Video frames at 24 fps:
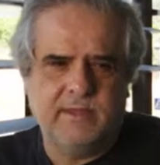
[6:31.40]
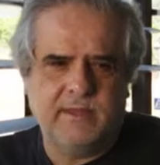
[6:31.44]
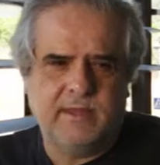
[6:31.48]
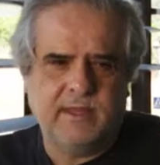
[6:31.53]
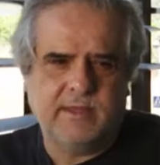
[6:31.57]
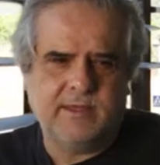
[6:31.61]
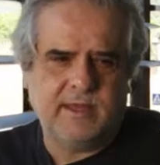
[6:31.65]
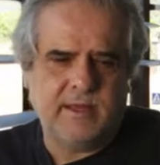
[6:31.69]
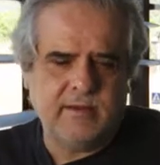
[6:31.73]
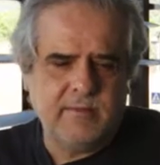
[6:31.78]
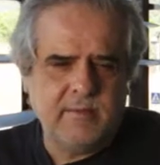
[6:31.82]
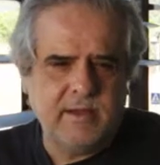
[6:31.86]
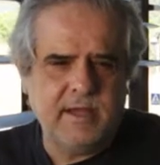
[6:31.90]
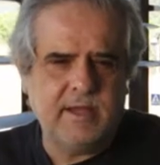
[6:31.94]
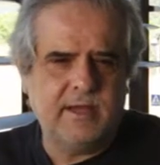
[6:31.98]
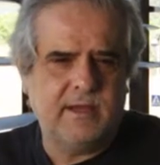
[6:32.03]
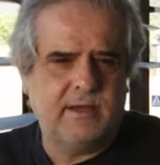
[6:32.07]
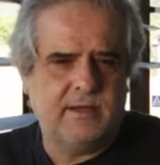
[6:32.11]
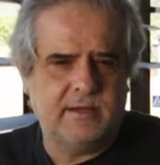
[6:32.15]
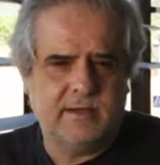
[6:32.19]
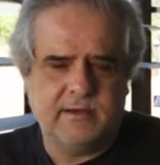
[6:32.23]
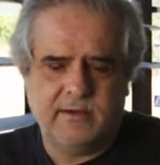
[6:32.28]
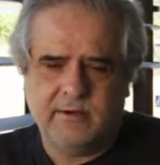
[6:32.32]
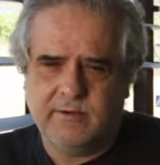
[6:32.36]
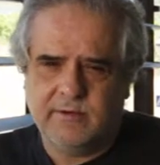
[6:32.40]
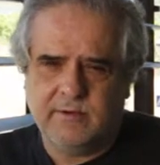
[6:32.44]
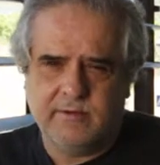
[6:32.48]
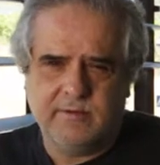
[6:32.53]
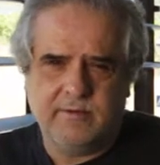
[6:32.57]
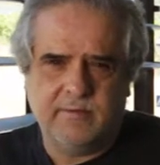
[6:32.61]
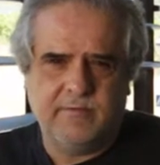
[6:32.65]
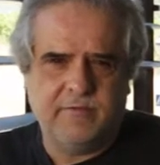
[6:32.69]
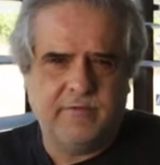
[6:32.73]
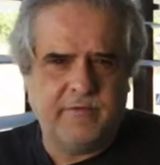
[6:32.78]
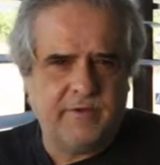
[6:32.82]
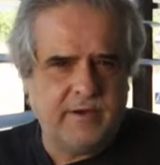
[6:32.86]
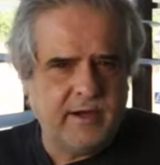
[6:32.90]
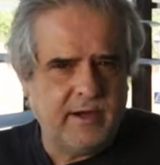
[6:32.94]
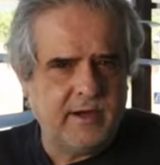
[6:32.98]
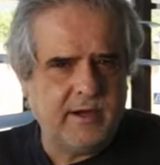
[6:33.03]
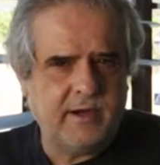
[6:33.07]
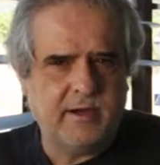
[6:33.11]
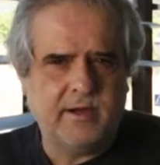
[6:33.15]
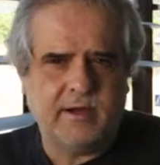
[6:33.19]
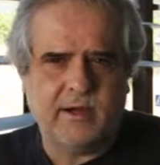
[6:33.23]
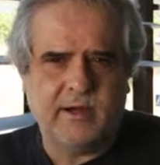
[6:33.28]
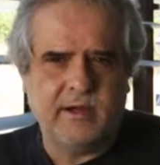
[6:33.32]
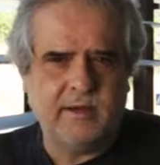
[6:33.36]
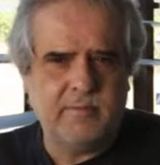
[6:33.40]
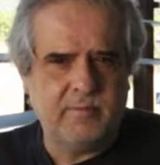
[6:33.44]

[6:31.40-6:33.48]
that can make a fair and